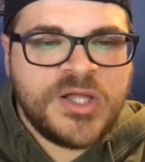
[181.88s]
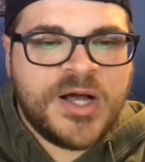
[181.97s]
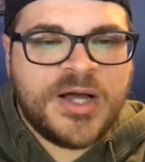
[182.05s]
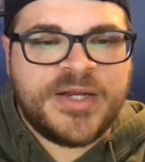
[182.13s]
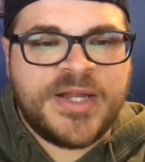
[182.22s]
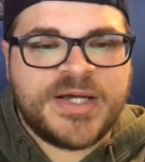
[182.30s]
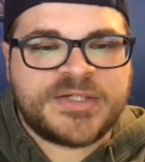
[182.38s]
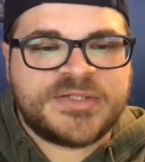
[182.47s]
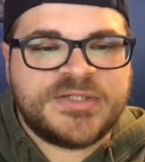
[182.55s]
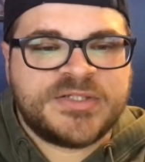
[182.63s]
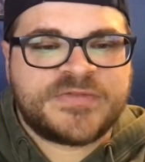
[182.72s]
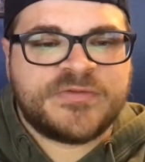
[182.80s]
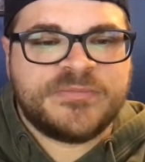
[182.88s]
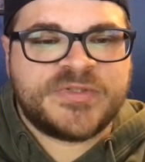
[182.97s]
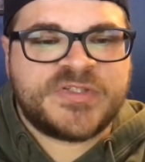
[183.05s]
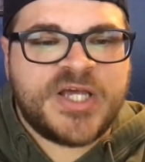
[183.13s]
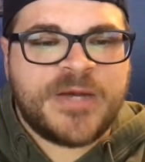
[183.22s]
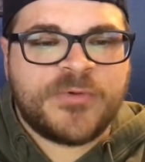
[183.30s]
Next is from
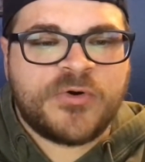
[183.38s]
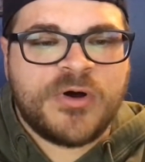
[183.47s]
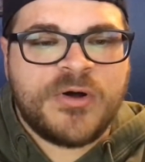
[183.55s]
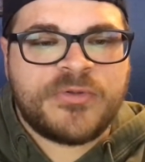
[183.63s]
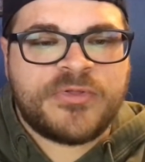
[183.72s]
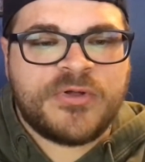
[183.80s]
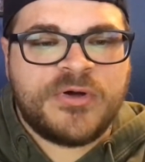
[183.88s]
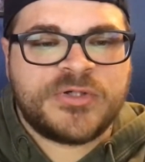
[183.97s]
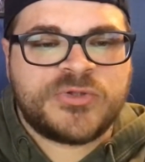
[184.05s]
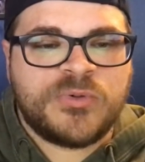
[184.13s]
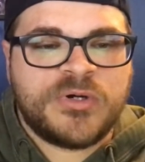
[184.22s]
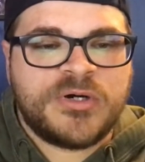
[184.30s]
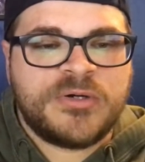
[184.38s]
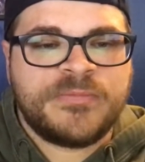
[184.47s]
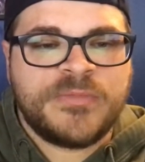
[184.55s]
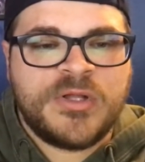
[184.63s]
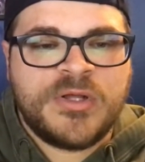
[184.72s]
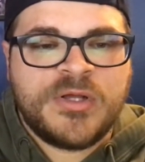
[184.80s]
Sam Groth on Twitter.